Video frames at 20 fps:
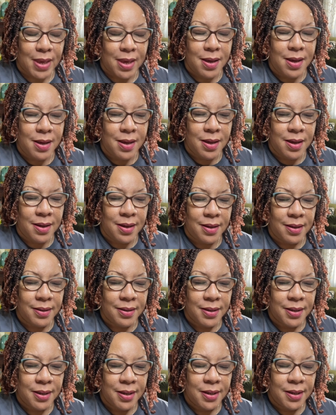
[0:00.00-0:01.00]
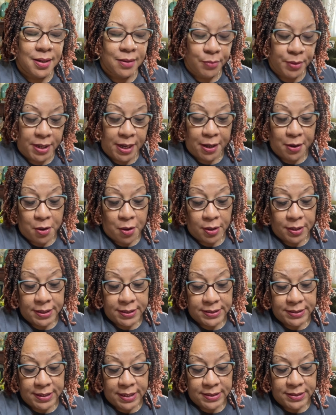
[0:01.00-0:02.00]
What do they call
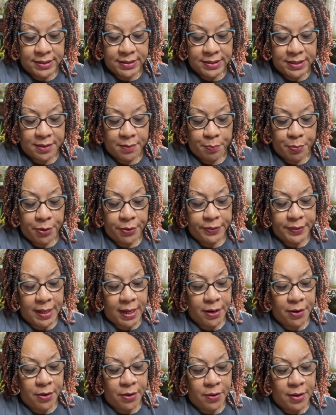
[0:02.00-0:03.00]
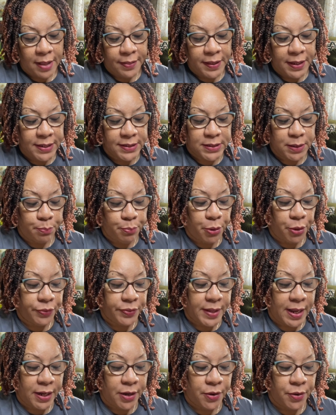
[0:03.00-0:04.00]
these things? Is it the birthday girl? I think it's the
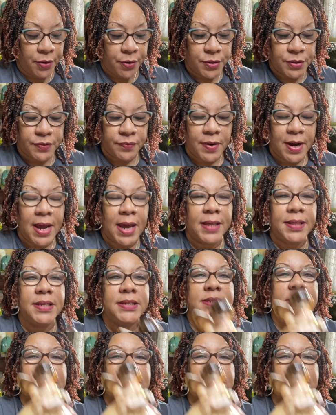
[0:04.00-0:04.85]
birthday girls, right? And this